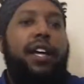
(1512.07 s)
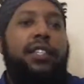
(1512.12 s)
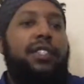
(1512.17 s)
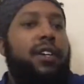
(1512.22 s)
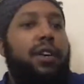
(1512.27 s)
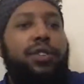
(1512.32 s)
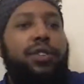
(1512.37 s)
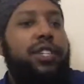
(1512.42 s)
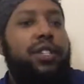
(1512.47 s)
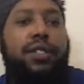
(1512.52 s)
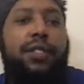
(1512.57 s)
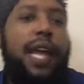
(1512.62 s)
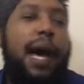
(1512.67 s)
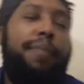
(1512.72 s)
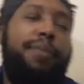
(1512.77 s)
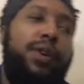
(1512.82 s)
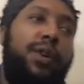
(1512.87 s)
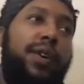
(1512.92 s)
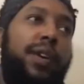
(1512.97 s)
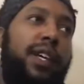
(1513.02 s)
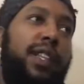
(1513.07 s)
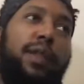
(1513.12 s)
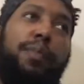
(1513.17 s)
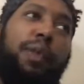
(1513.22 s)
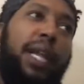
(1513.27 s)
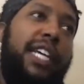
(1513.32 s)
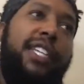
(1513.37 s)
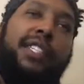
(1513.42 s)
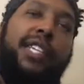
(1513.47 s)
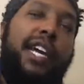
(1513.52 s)
So just stop doing it. The
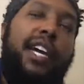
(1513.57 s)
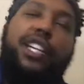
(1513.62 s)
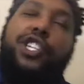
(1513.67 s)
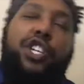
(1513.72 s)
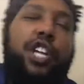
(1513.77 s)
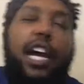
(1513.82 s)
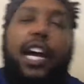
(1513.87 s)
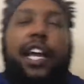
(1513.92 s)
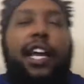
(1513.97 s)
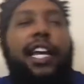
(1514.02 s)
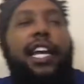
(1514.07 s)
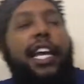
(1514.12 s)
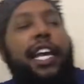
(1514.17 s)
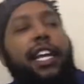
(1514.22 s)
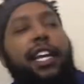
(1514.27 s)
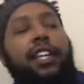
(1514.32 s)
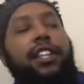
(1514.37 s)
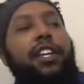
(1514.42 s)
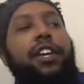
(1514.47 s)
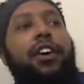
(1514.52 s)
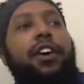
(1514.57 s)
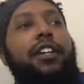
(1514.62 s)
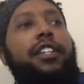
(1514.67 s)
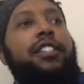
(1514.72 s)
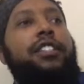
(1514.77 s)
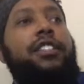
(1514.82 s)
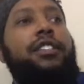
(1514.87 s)
play's dead. You're not going to get any of the yardage.